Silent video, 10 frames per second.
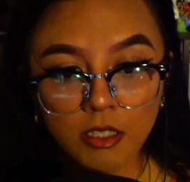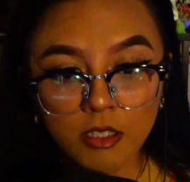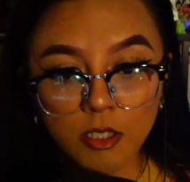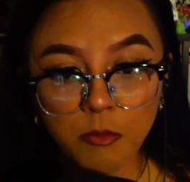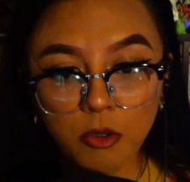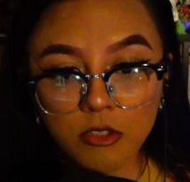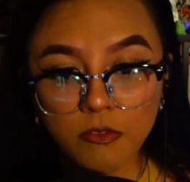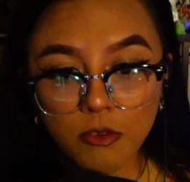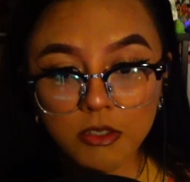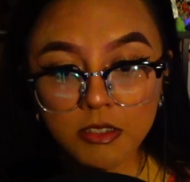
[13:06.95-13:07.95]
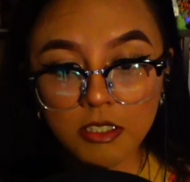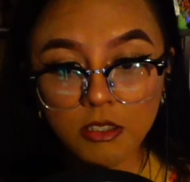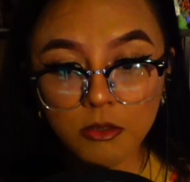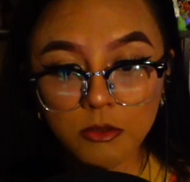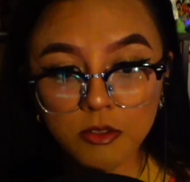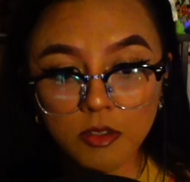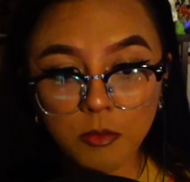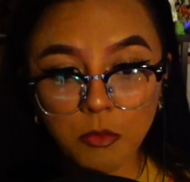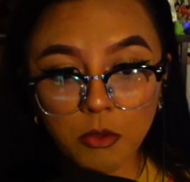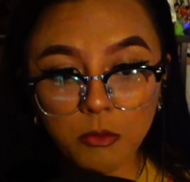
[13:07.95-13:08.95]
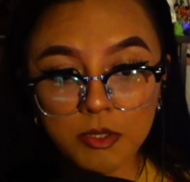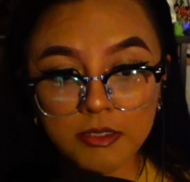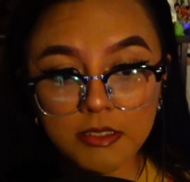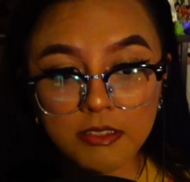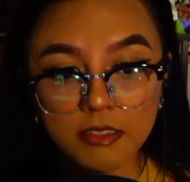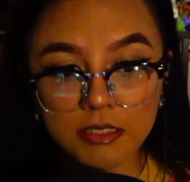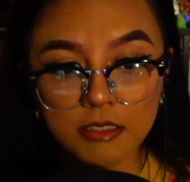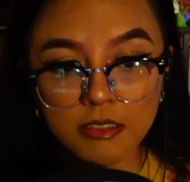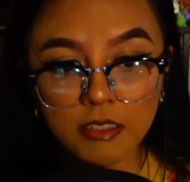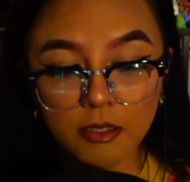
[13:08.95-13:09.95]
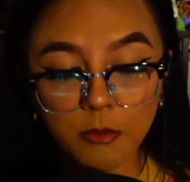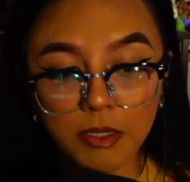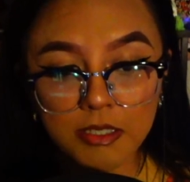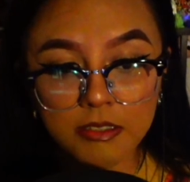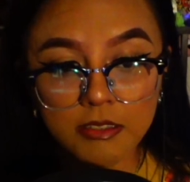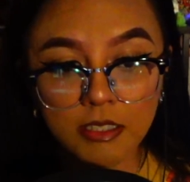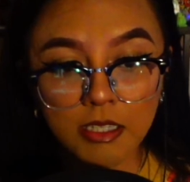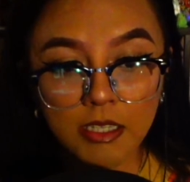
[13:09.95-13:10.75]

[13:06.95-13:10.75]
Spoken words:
The more force he used, the more resistance there was.